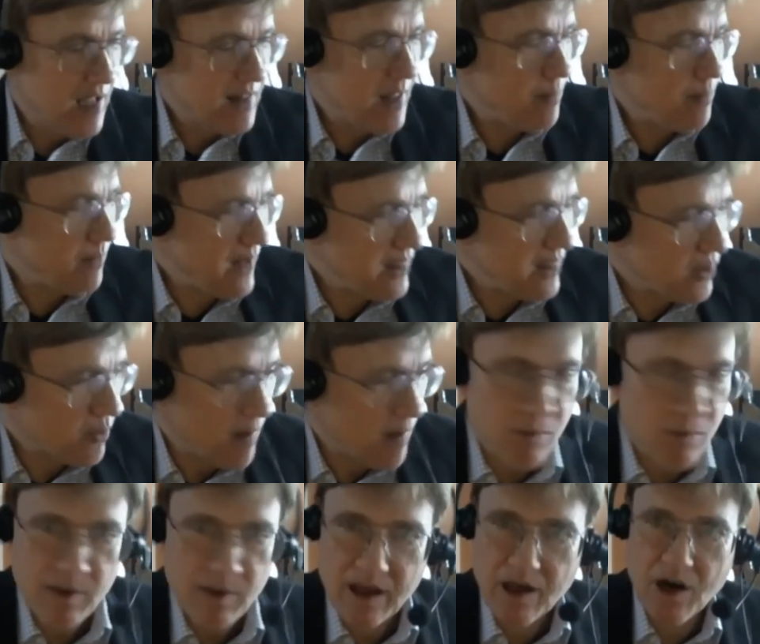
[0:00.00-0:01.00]
They play the
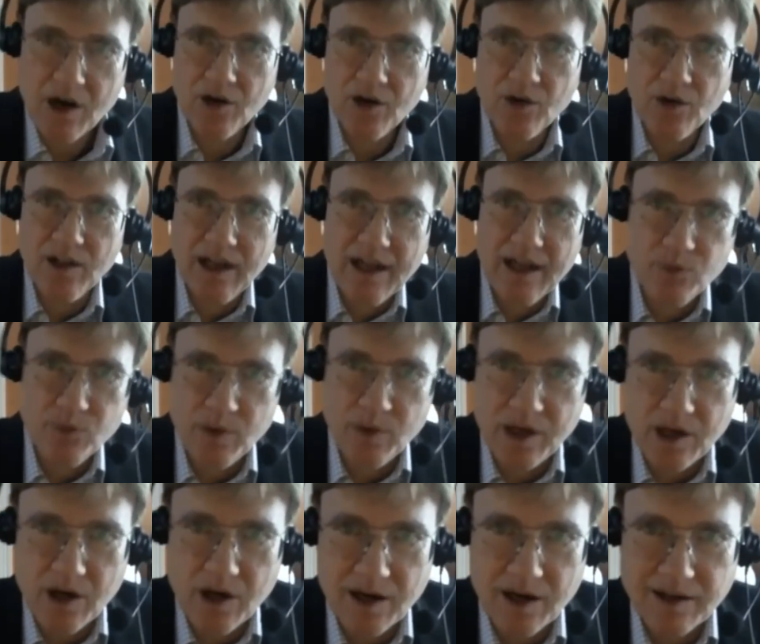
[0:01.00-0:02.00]
right-wing card or the left-wing
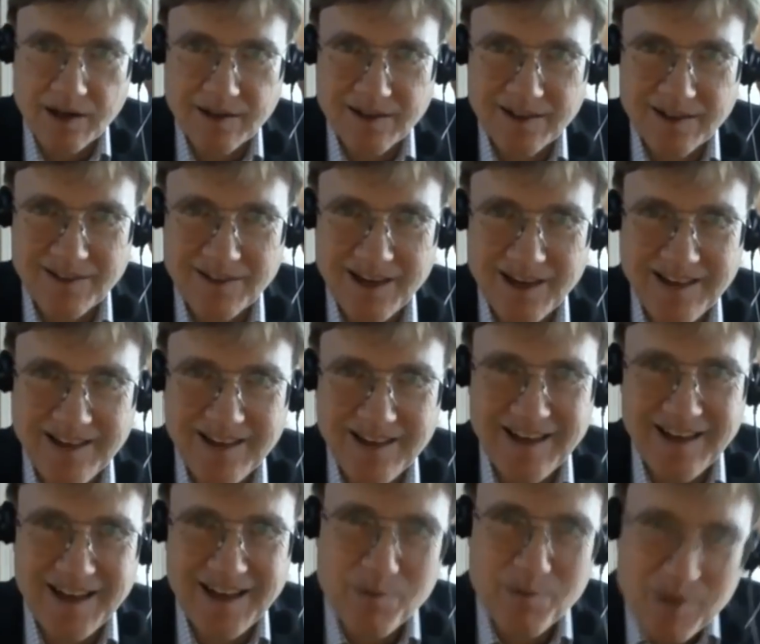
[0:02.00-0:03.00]
card, right?
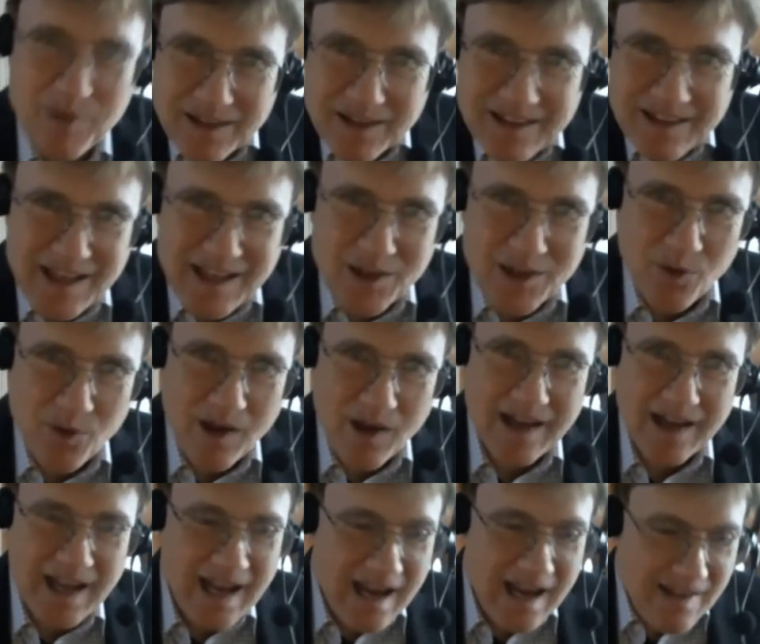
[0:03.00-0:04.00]
And appeal to either
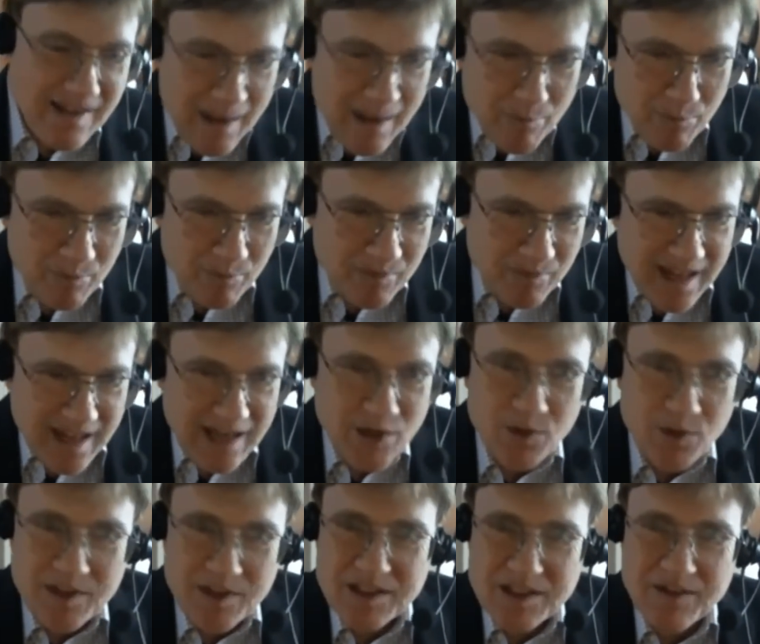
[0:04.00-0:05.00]
one. And they
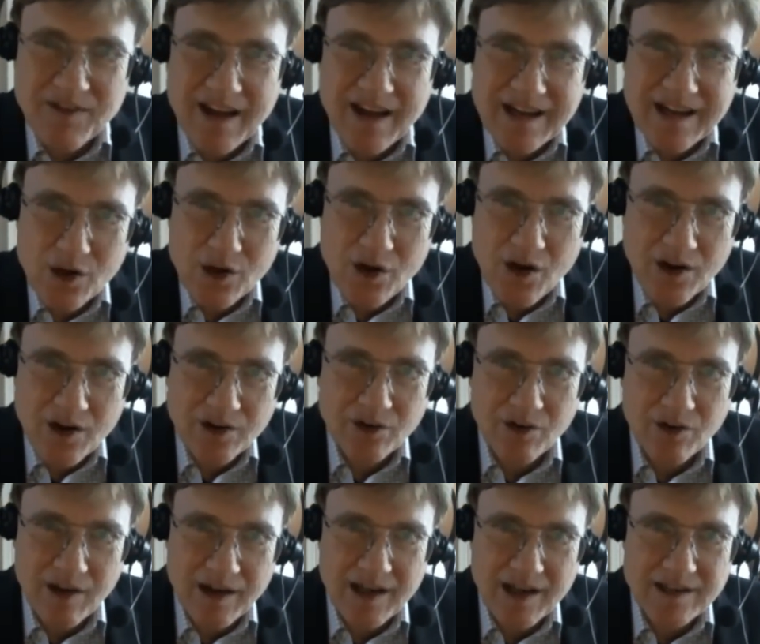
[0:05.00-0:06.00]
do this divide and
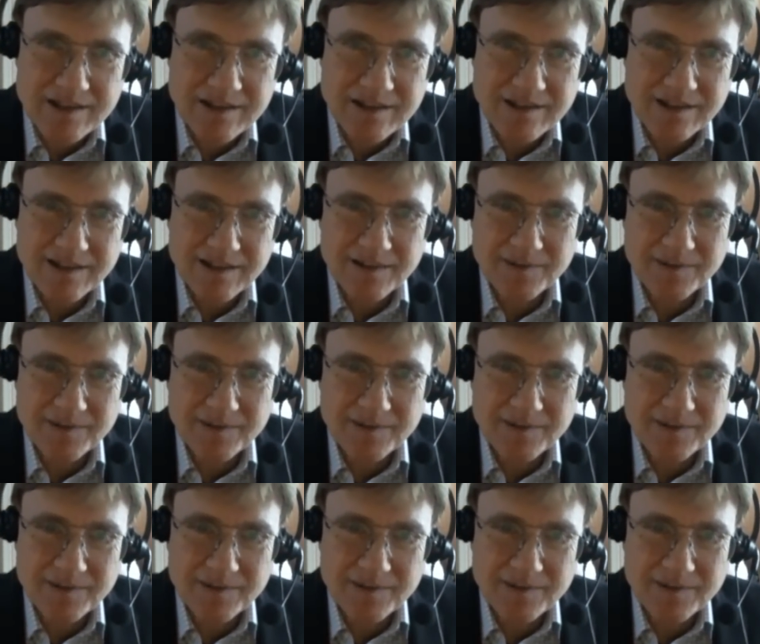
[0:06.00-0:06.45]
conquer on us.